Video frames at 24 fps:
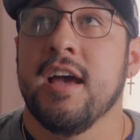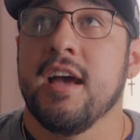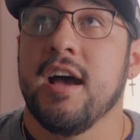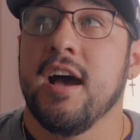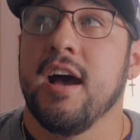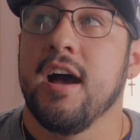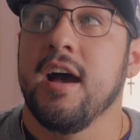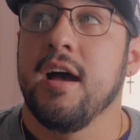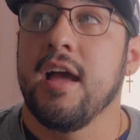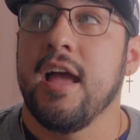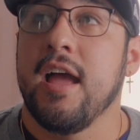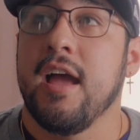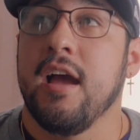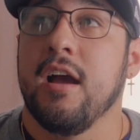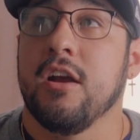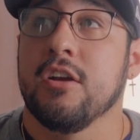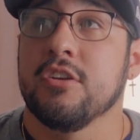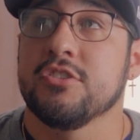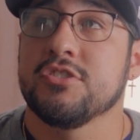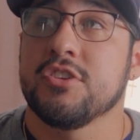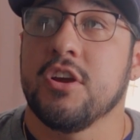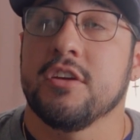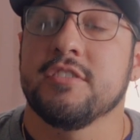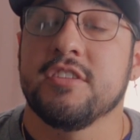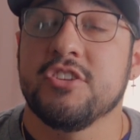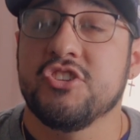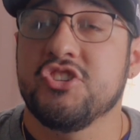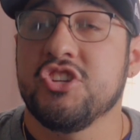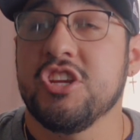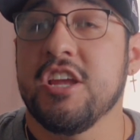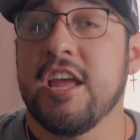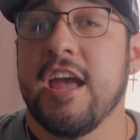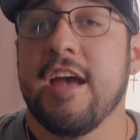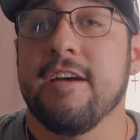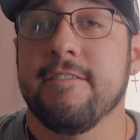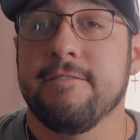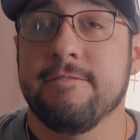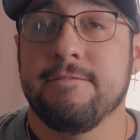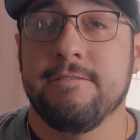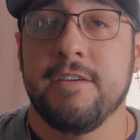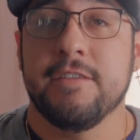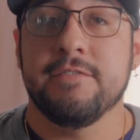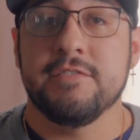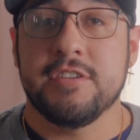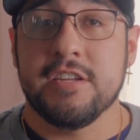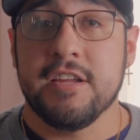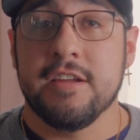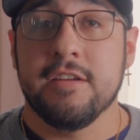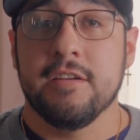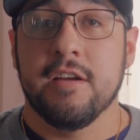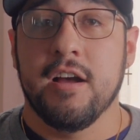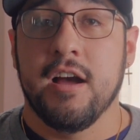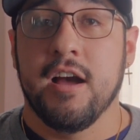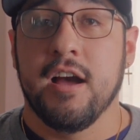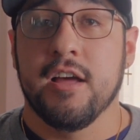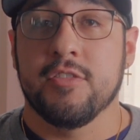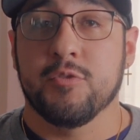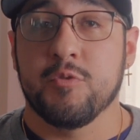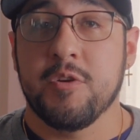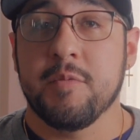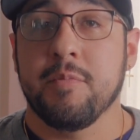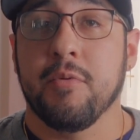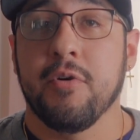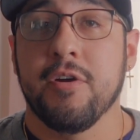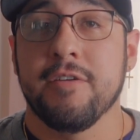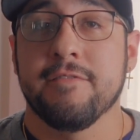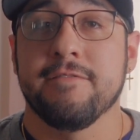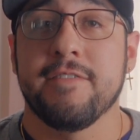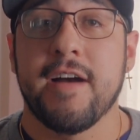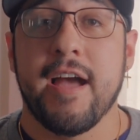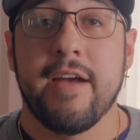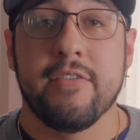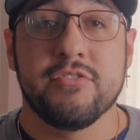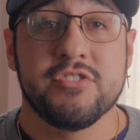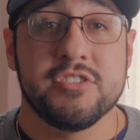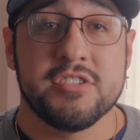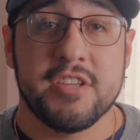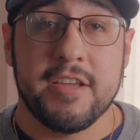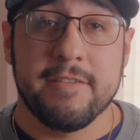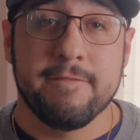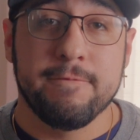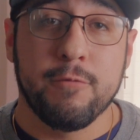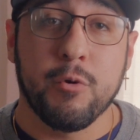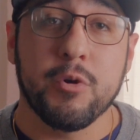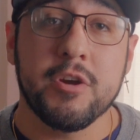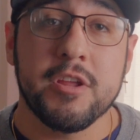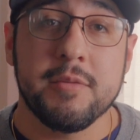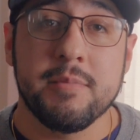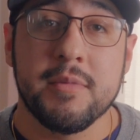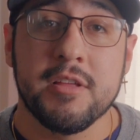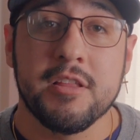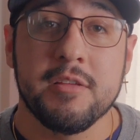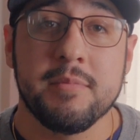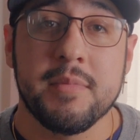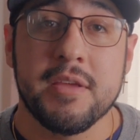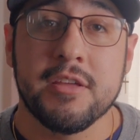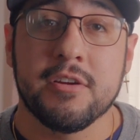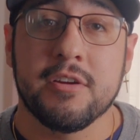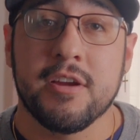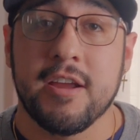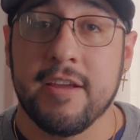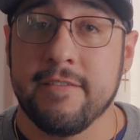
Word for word: uh, or sorry, the GF50 uh, 3.5, which is a 40 millimeter.